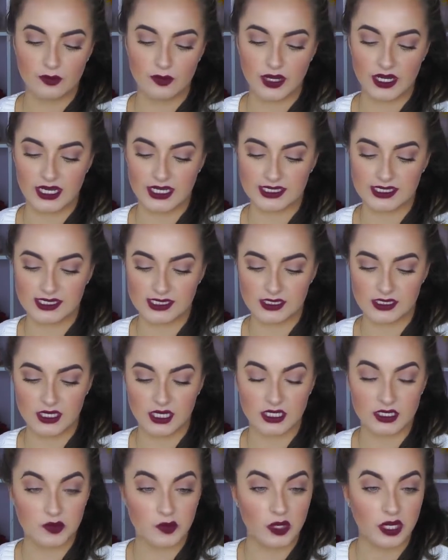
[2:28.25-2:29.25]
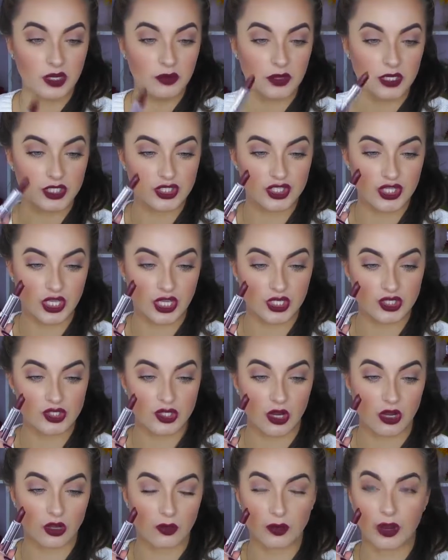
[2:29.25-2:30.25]
but it's pretty much like a
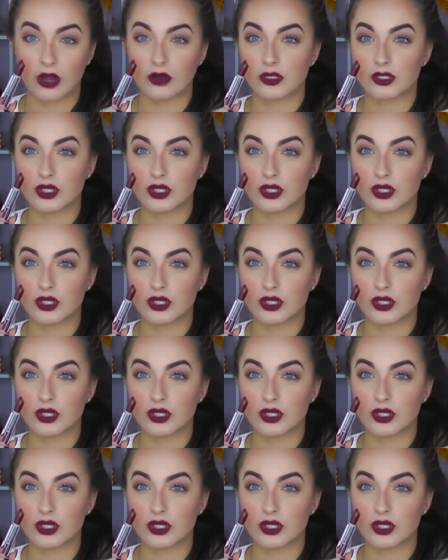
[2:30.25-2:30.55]
dark brown.